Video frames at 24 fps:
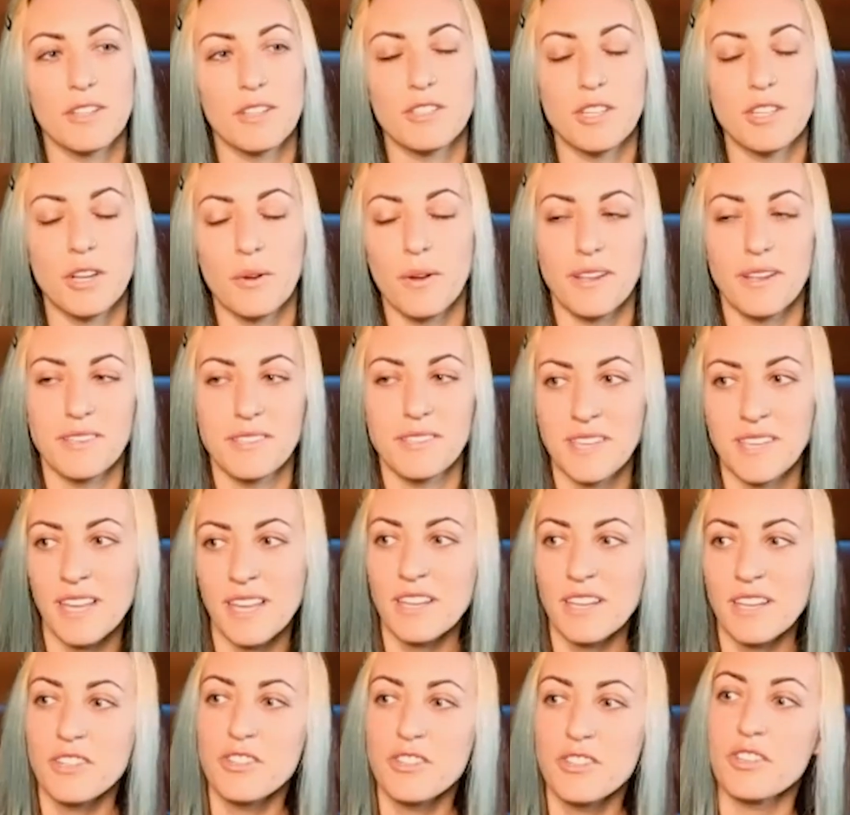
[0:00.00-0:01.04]
So
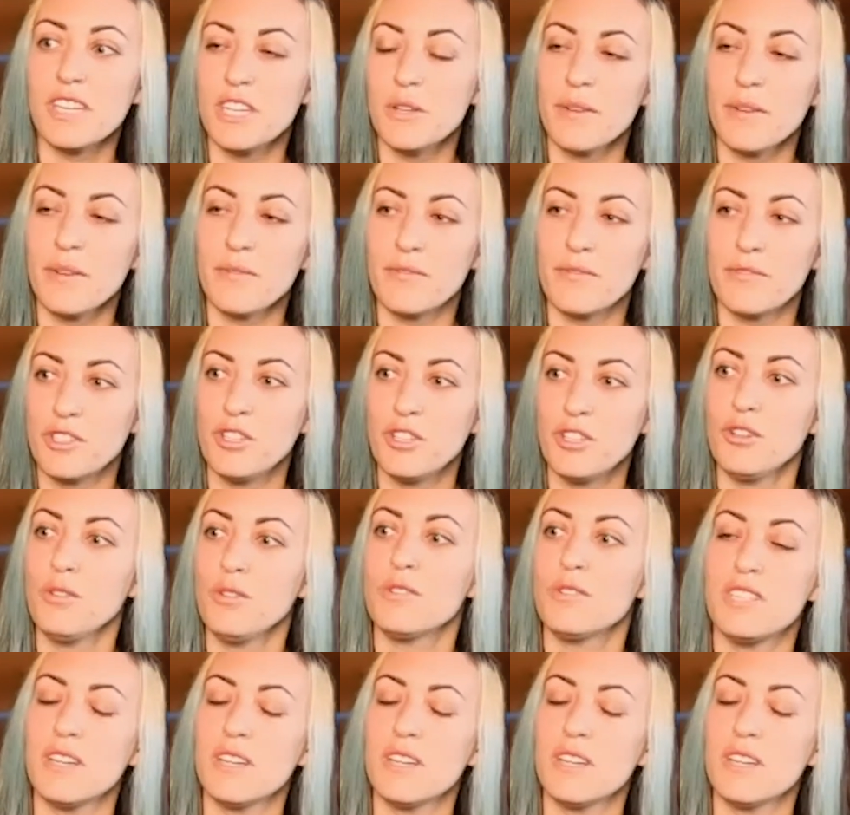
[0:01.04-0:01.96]
essentially you have two